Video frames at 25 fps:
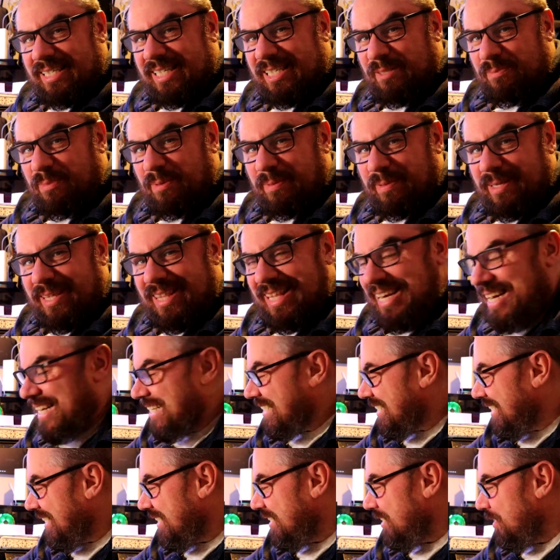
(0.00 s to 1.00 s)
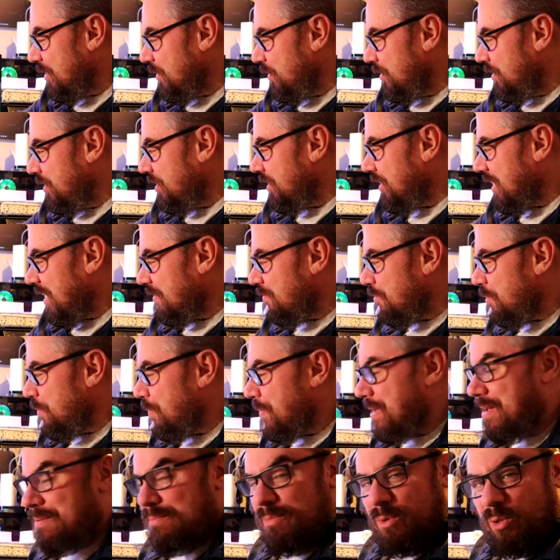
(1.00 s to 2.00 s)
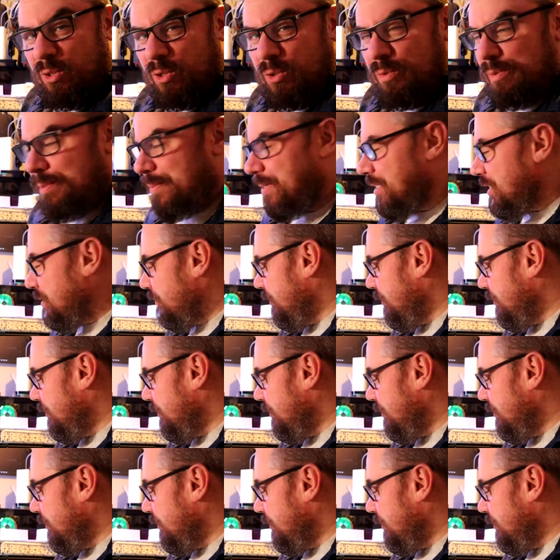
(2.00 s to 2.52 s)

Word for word: That's probably the next thing to do is just to give them a bit more swimming